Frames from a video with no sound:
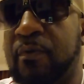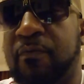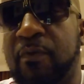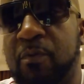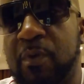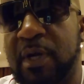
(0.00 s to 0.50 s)

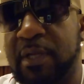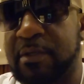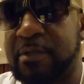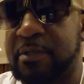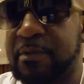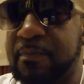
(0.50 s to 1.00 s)
For
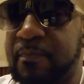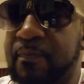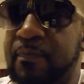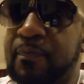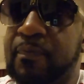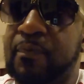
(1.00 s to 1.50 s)
once,
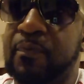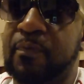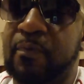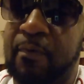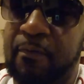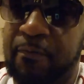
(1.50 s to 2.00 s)

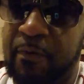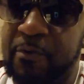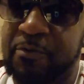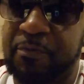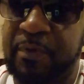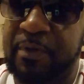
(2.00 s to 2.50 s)

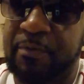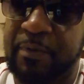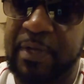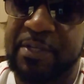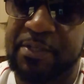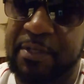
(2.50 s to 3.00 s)
first re
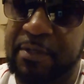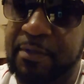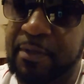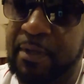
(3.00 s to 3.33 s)
reason,